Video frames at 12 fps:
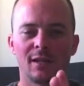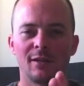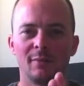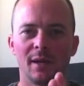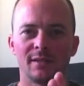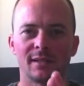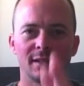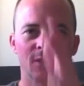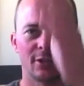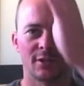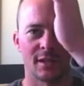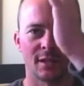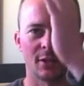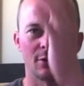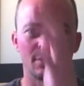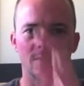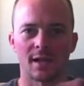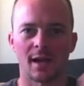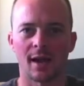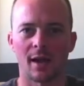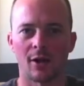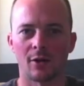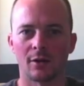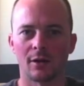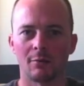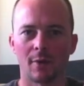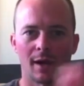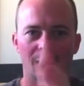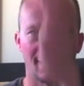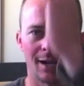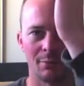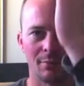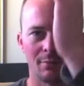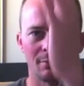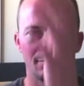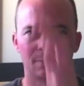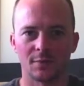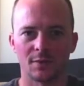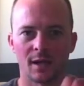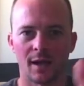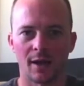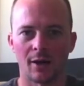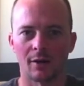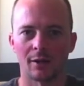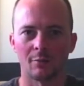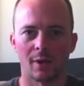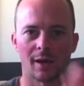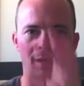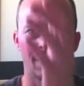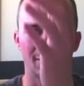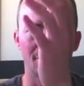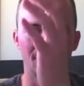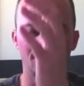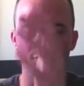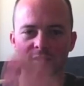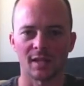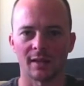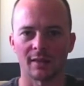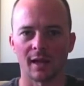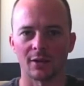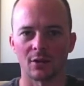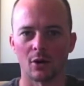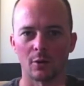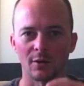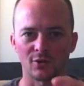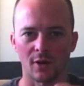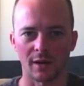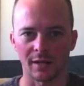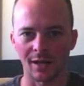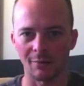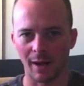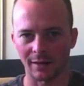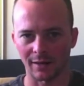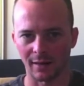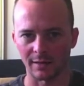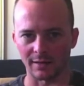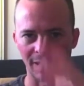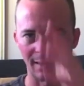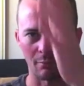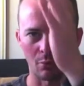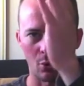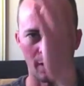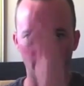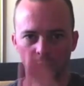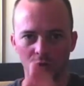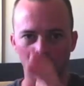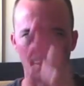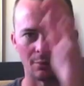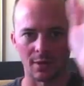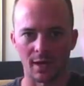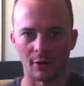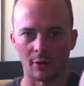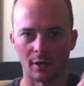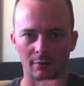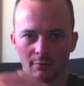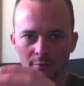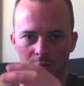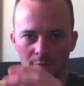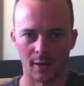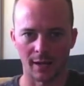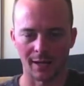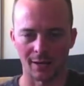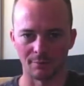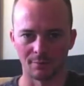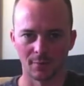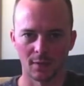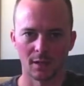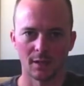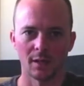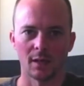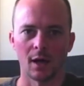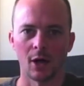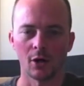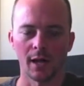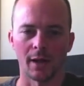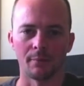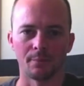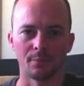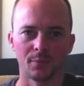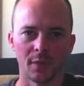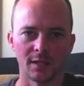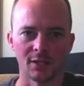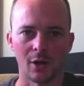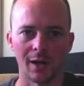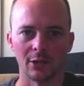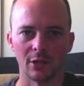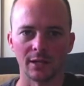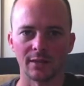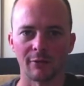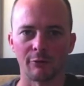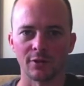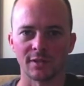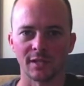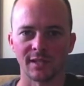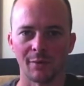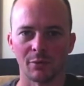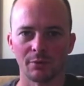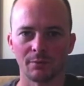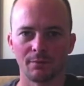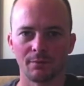basically you're just going to go down and back up, down and back up, just like that. Always trying to come back to that same point when you come down and back up. Okay, let's go ahead and look at that first example.